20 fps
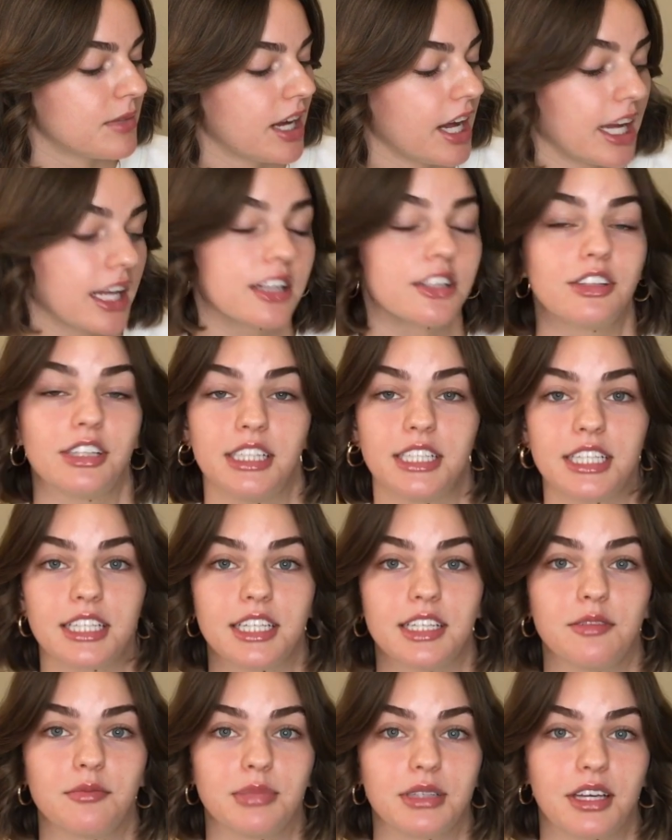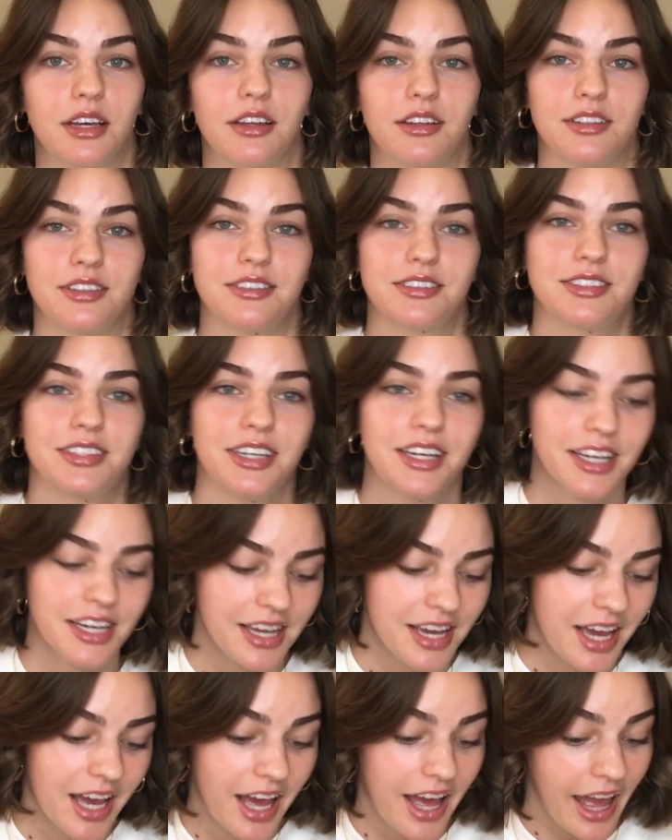I clearly didn't because
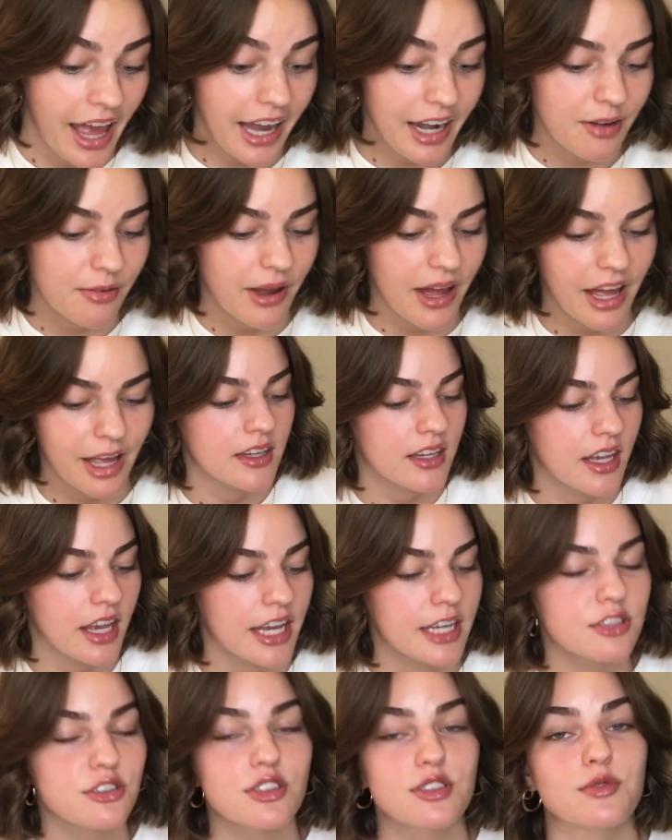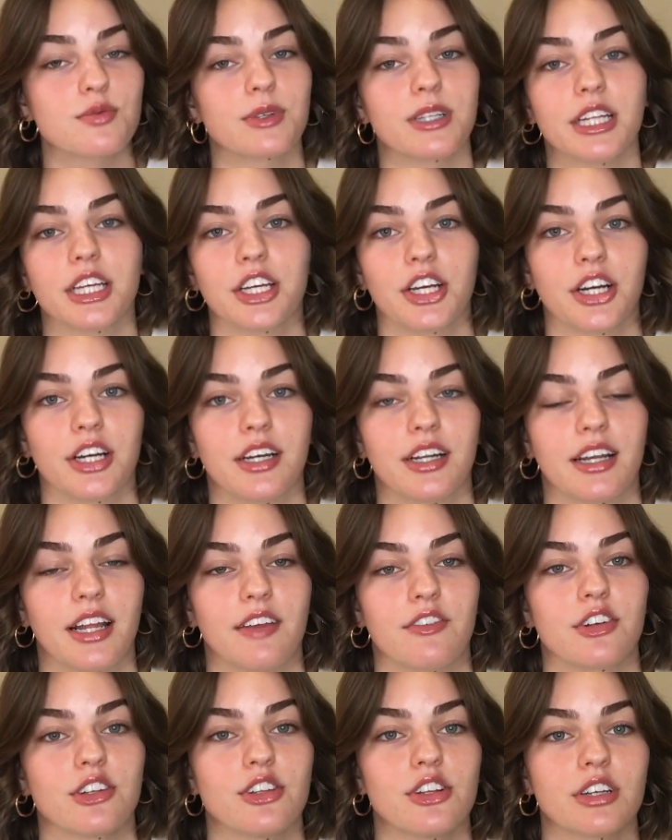anyway, it's just really good.
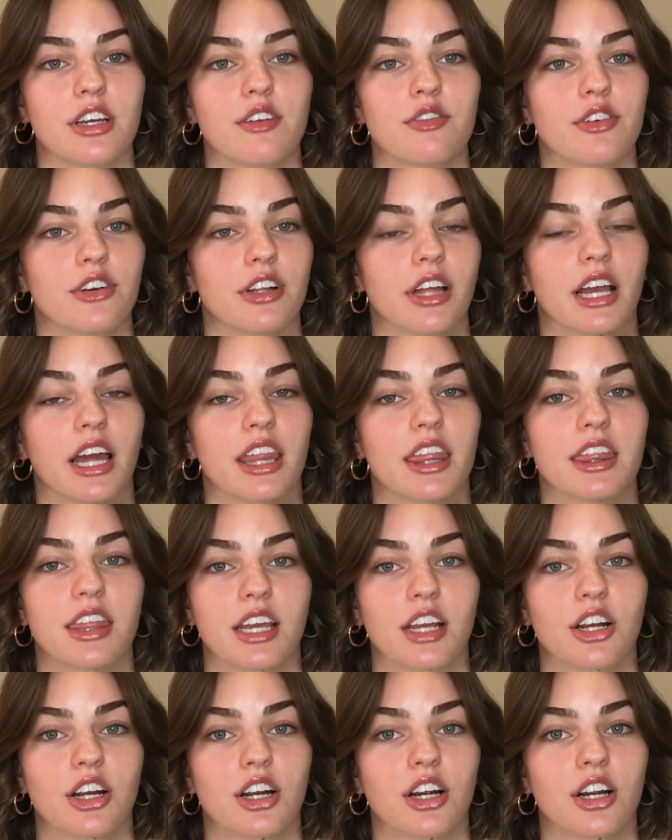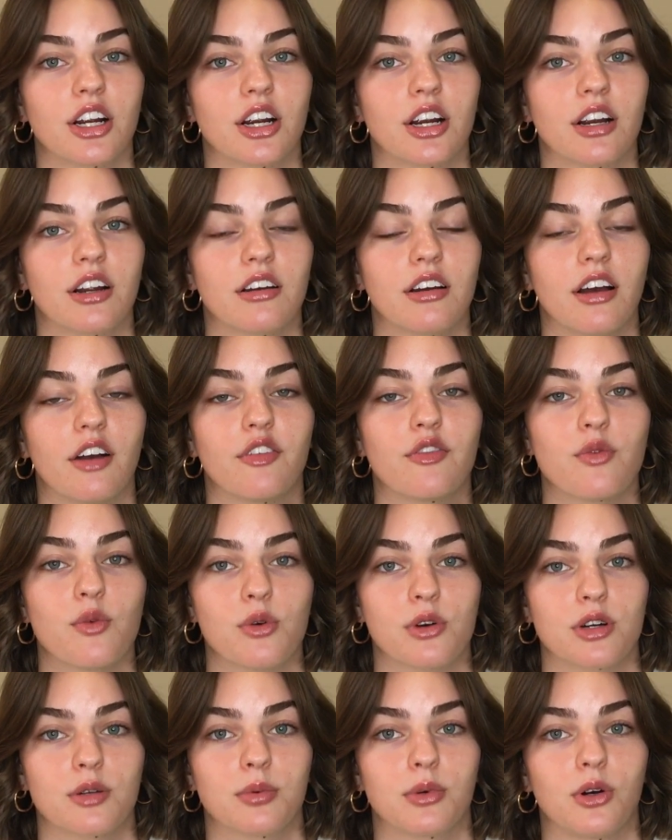If you're looking for like a thicker,
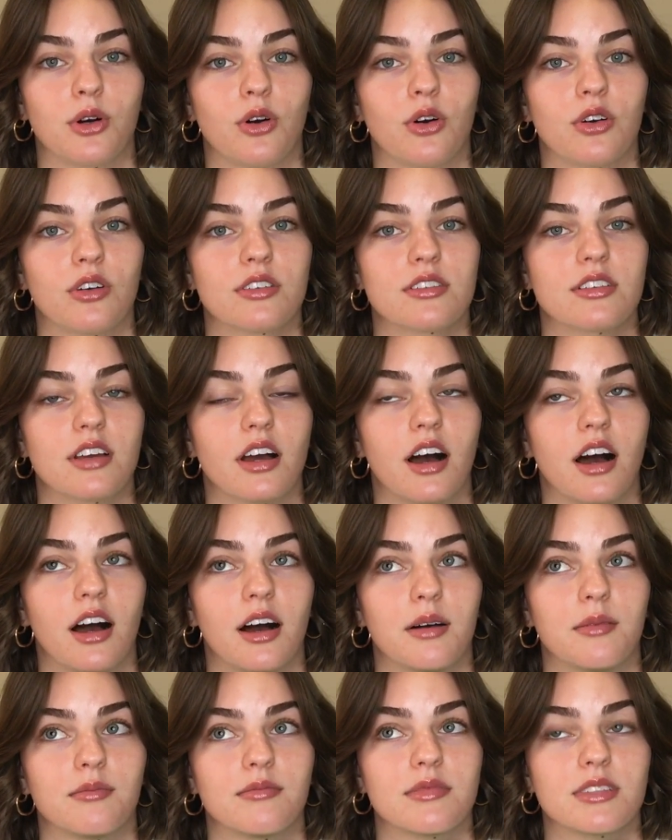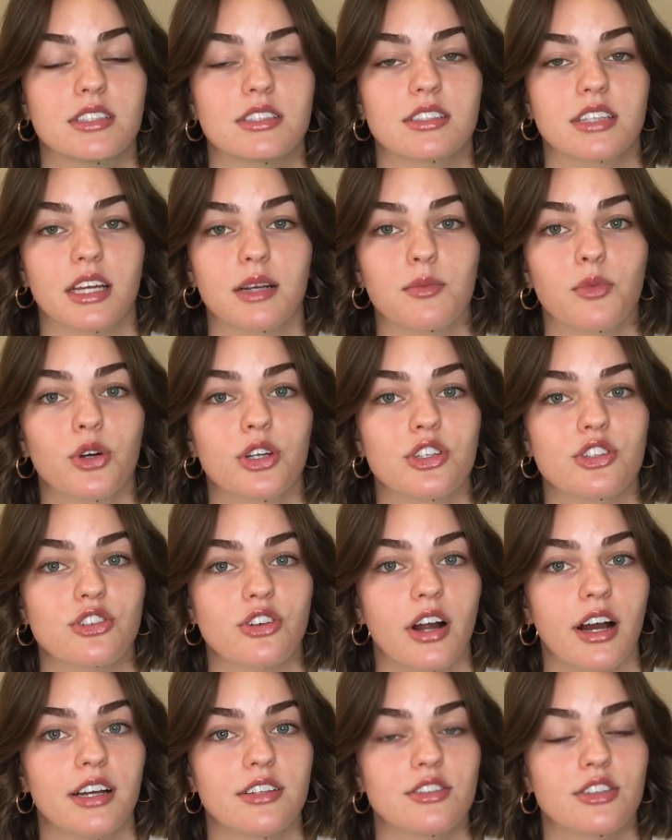affordable skin
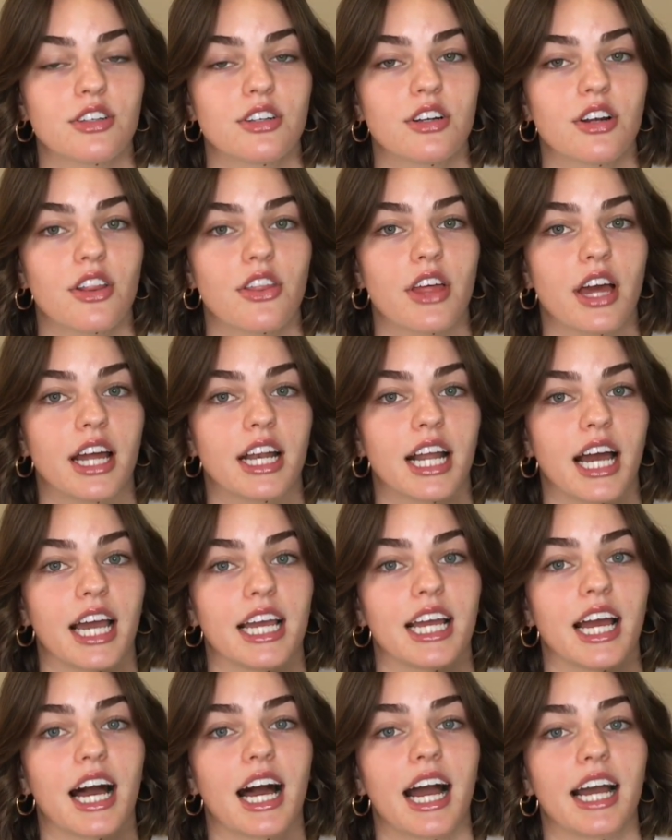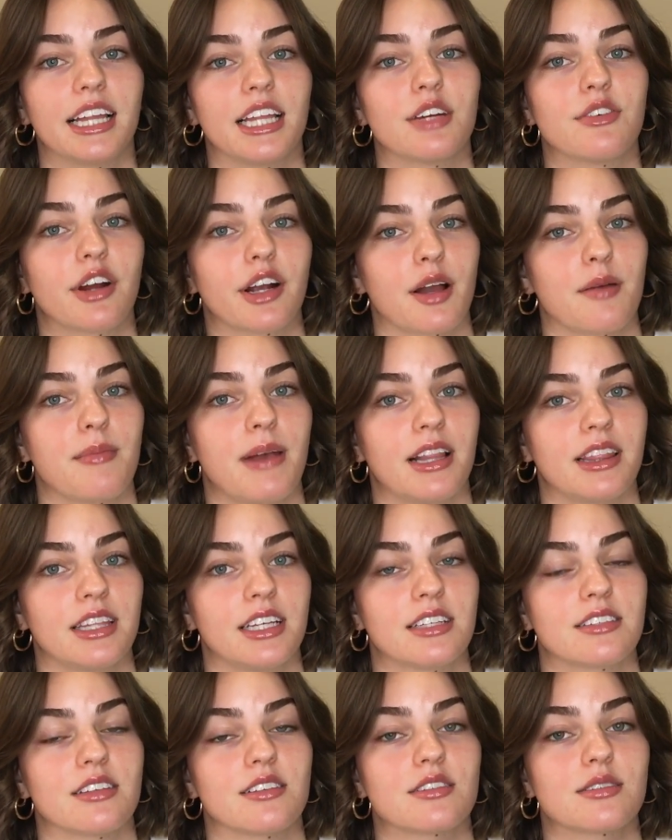moisturizer, then I highly recommend
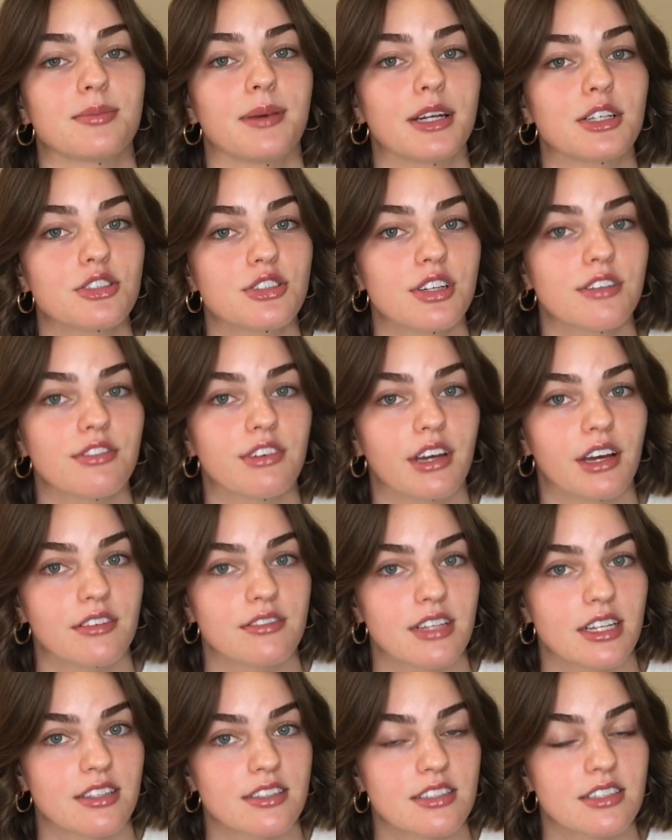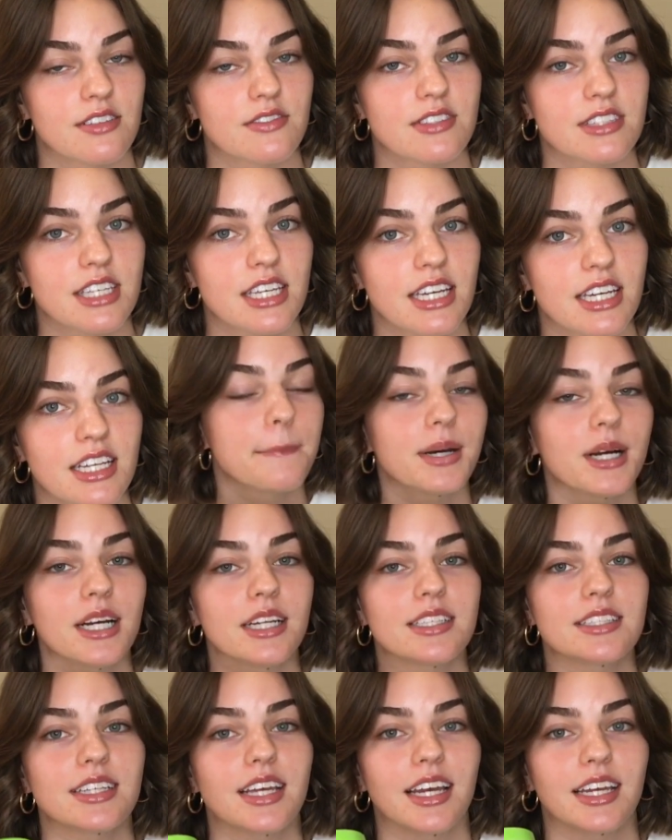this, especially if you have sensitive skin.
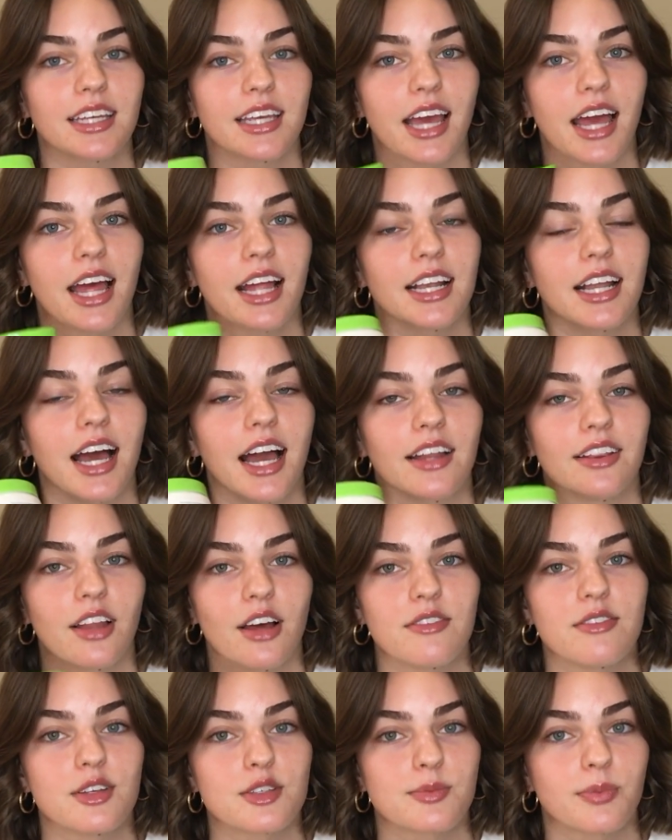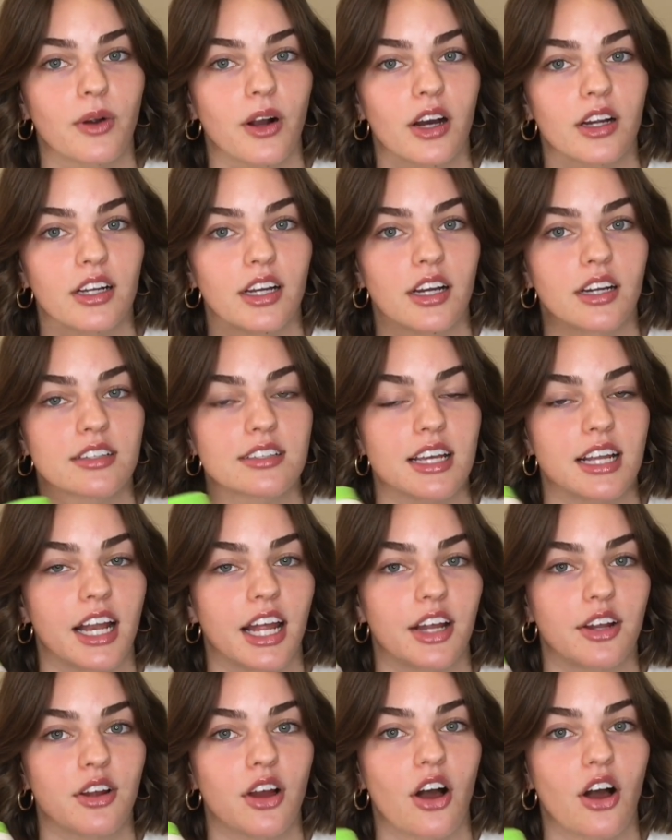But again, I love this product, and I